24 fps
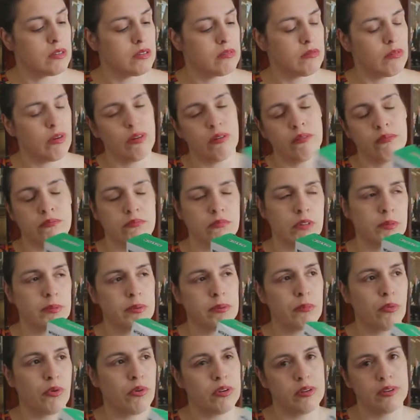Well, a little bit
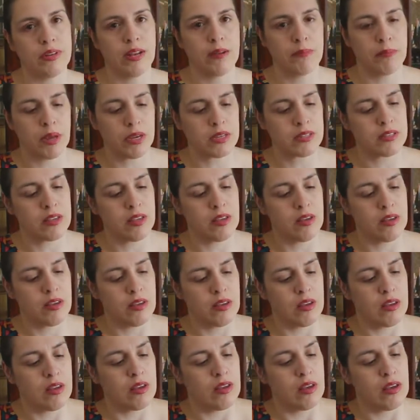more than $10
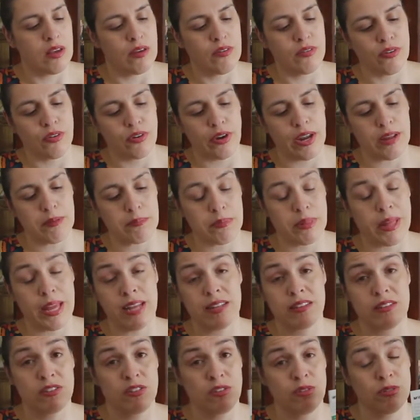for 8
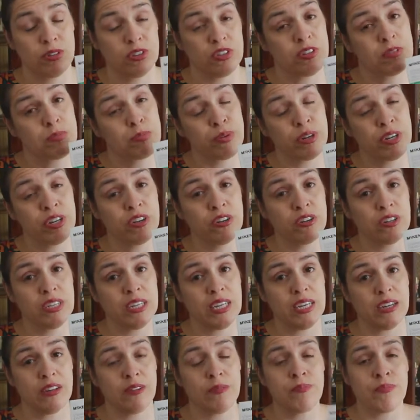plants, so which is a pretty good
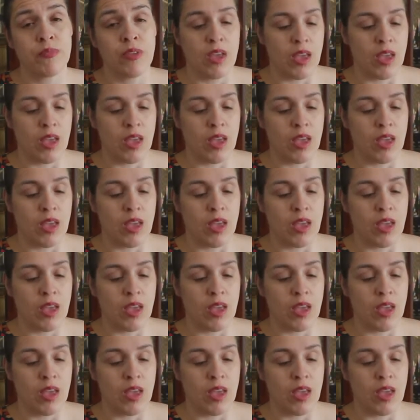deal.